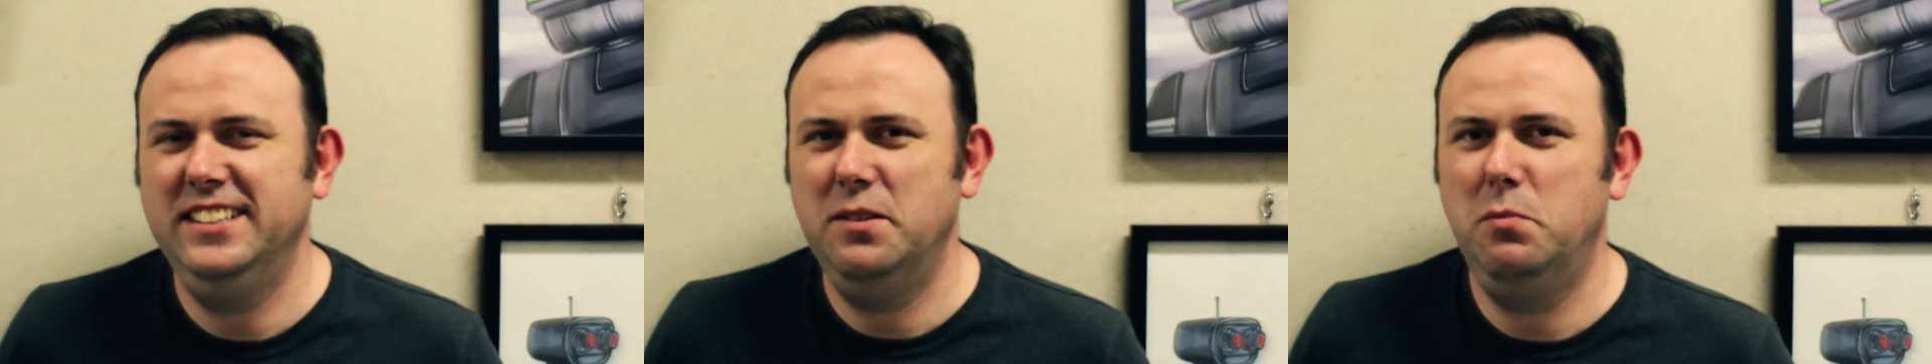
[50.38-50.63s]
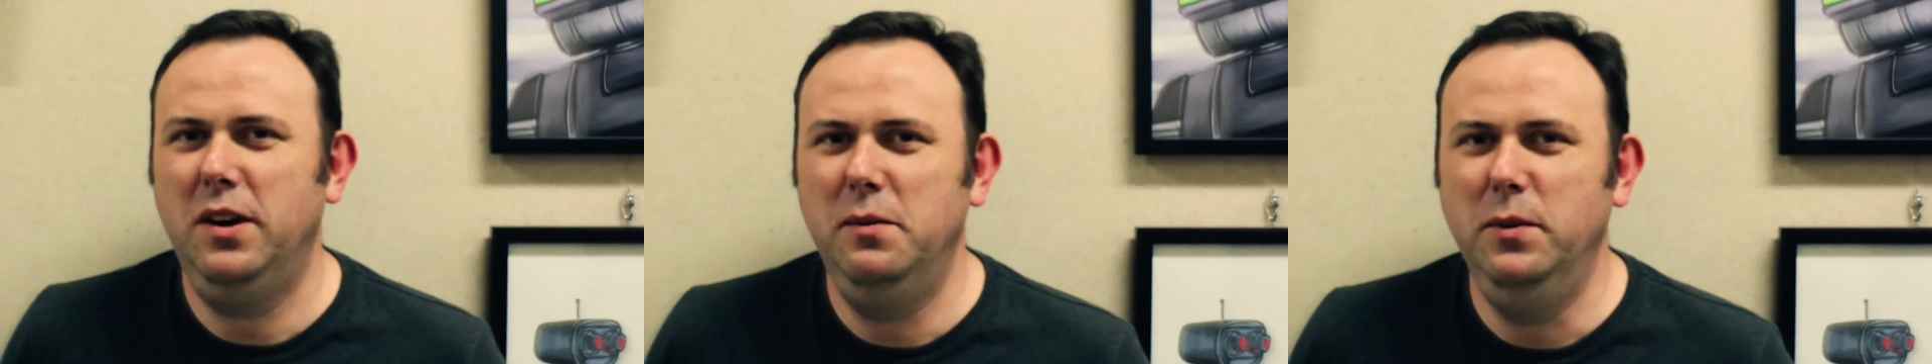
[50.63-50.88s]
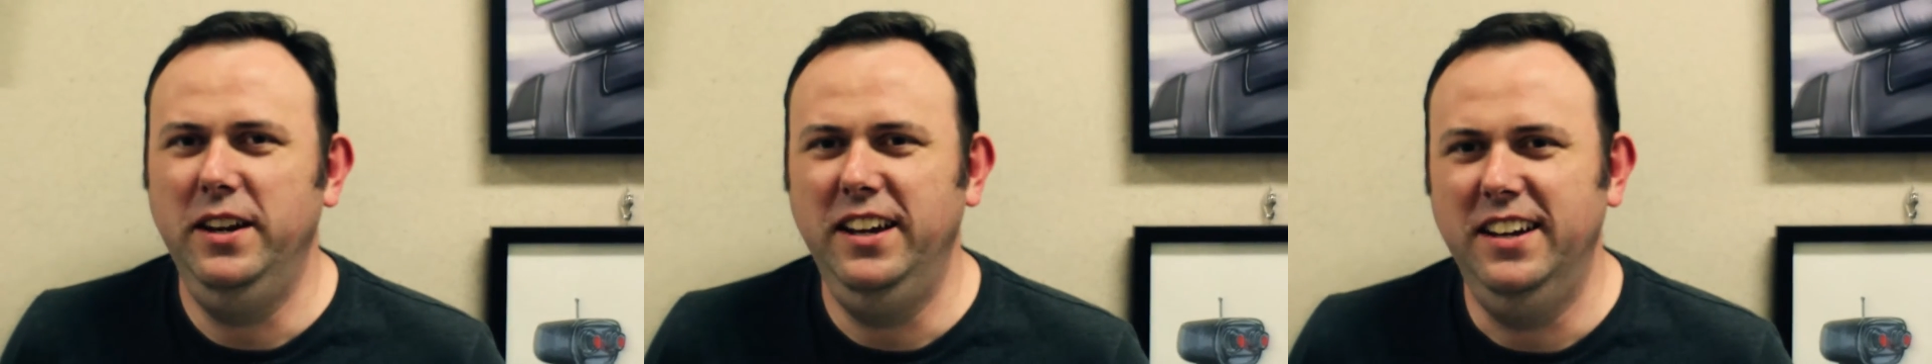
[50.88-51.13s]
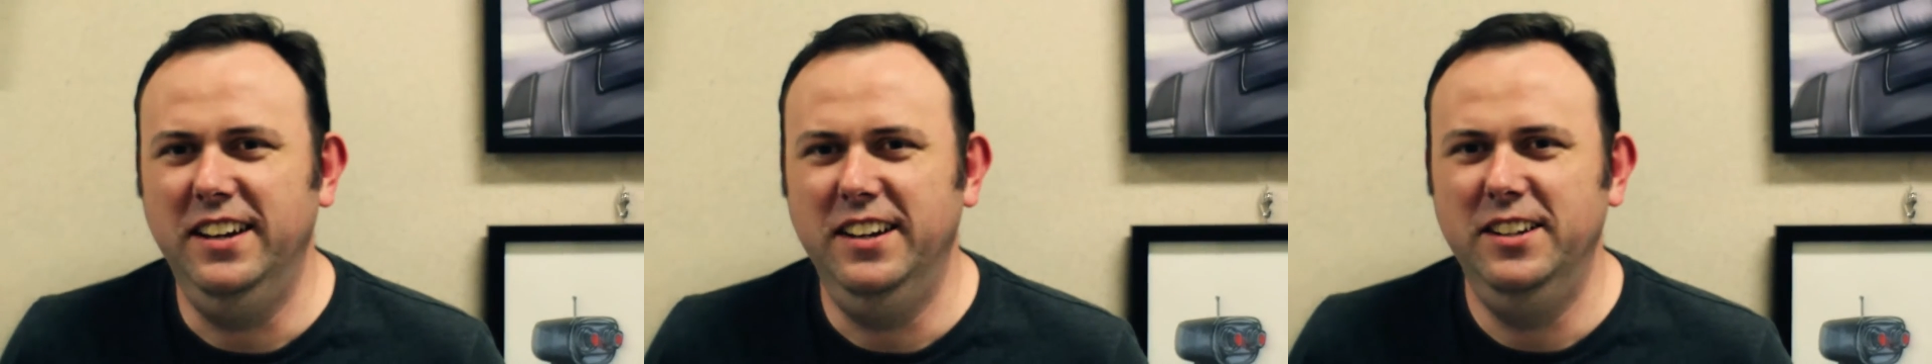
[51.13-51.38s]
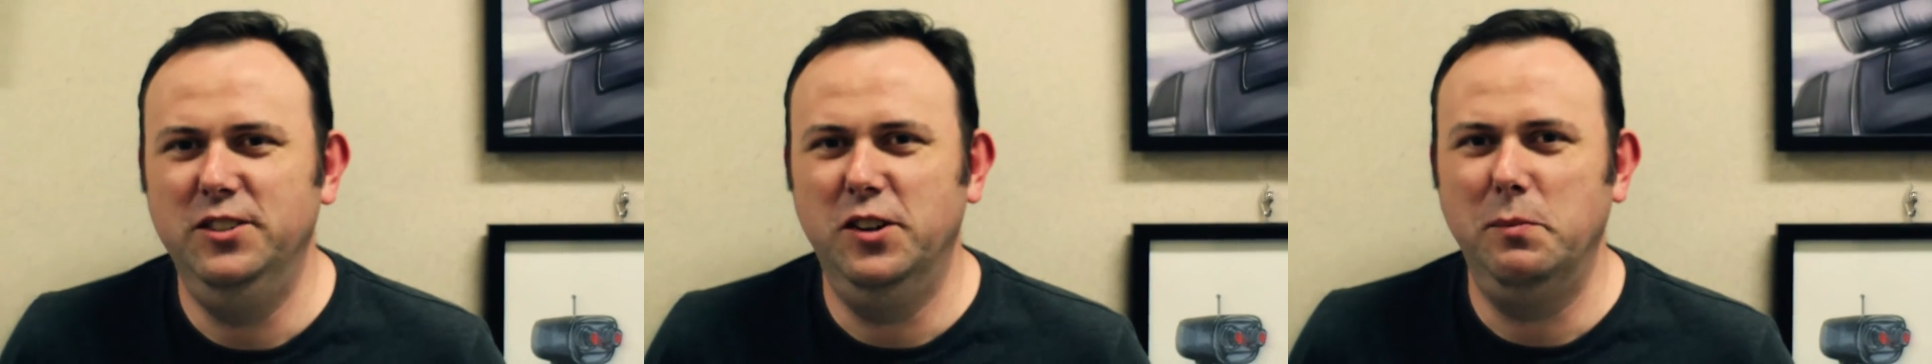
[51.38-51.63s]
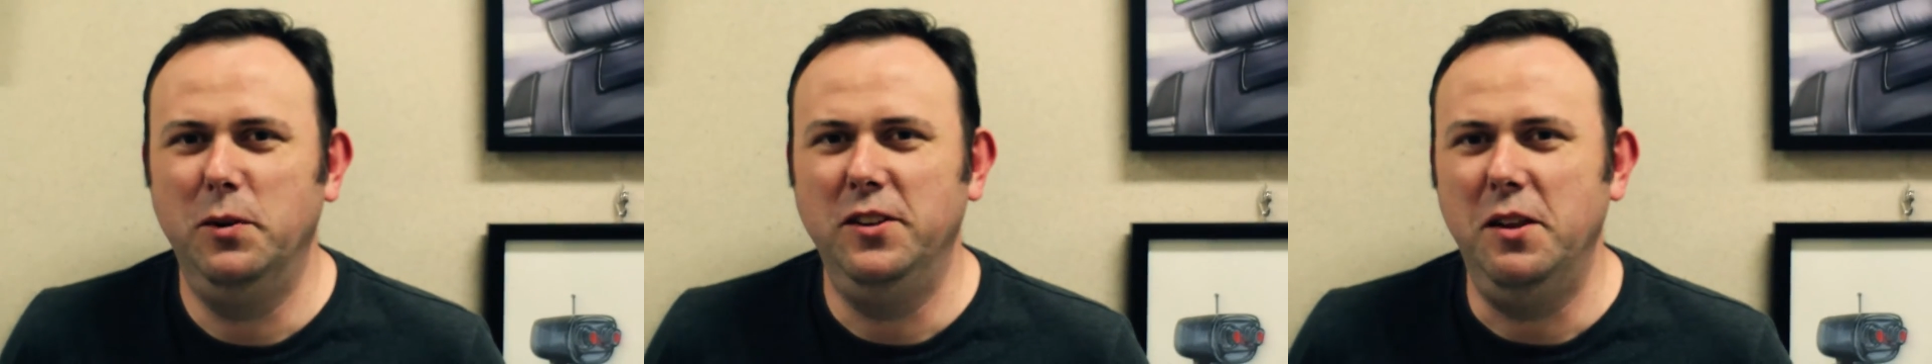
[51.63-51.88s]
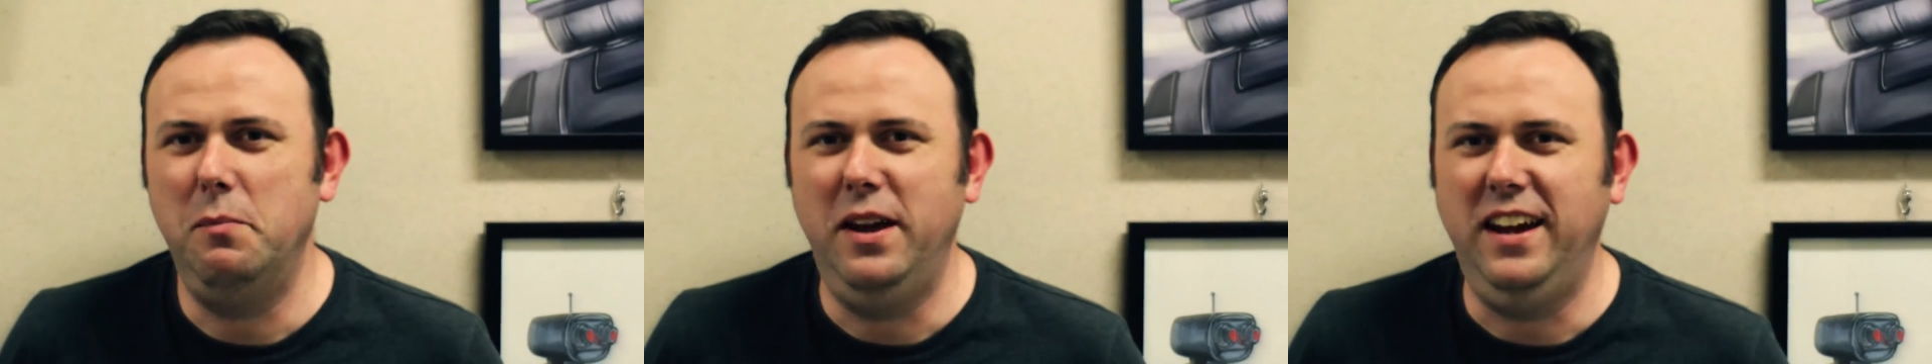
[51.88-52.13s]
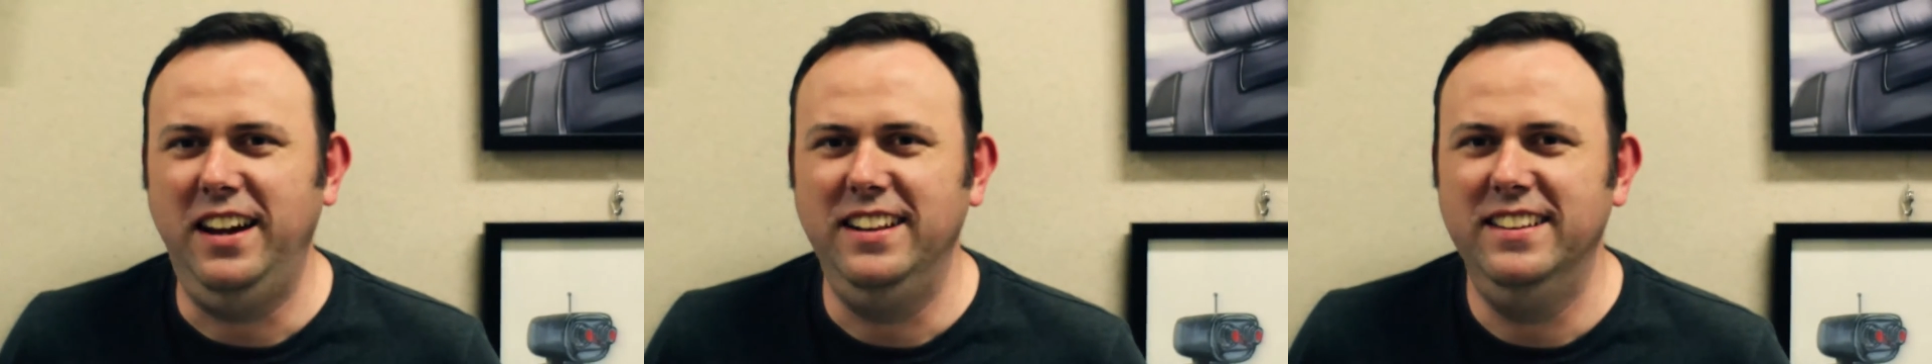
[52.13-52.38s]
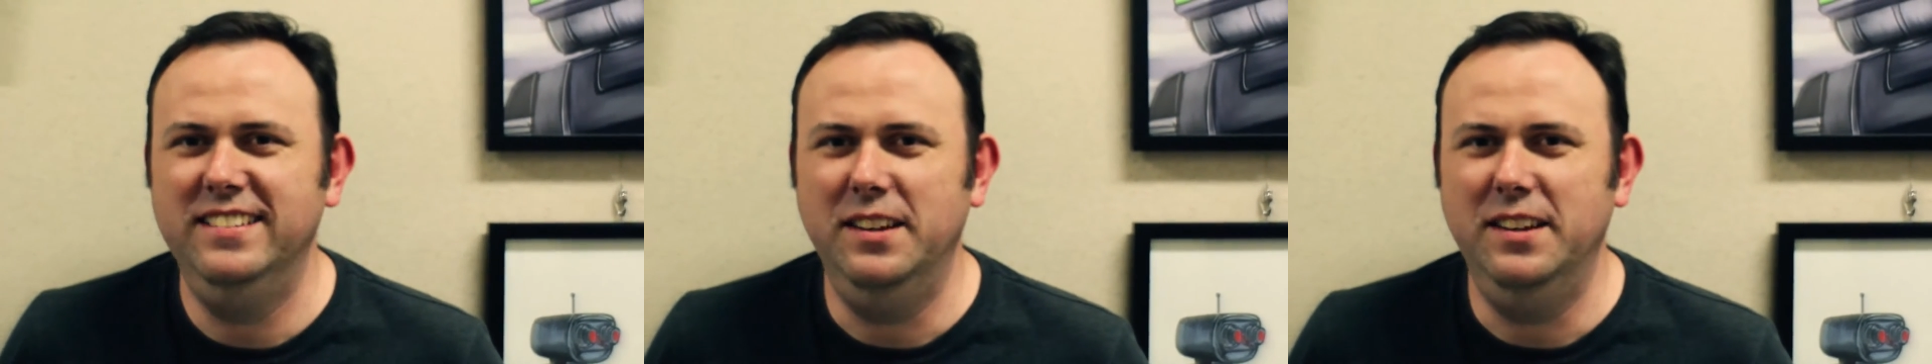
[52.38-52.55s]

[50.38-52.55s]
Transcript: I'm probably a drummer that paints.